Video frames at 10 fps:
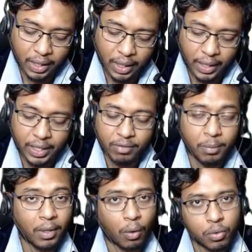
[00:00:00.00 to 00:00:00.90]
height will be
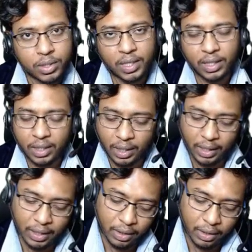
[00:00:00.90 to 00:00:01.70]
outside the triangle.